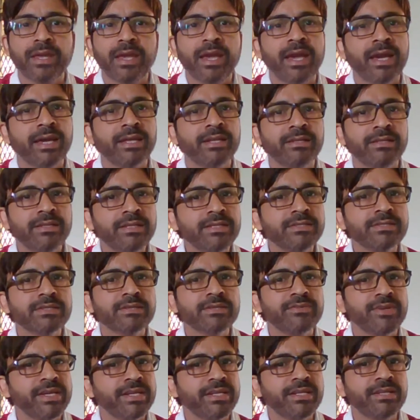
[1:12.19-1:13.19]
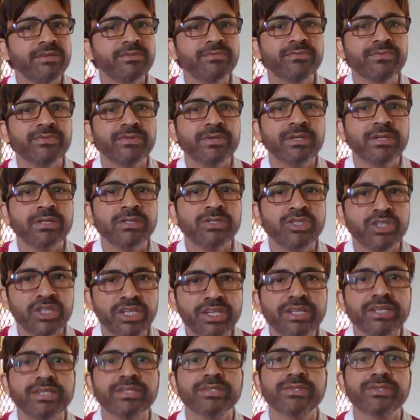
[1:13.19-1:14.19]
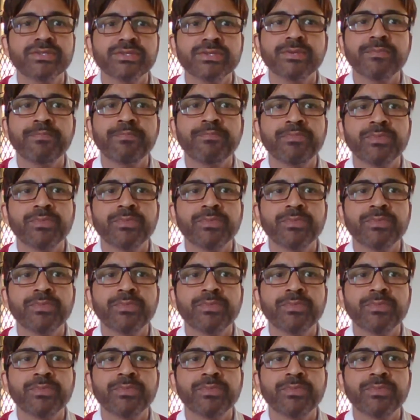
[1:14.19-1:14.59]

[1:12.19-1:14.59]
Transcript: and this creative genius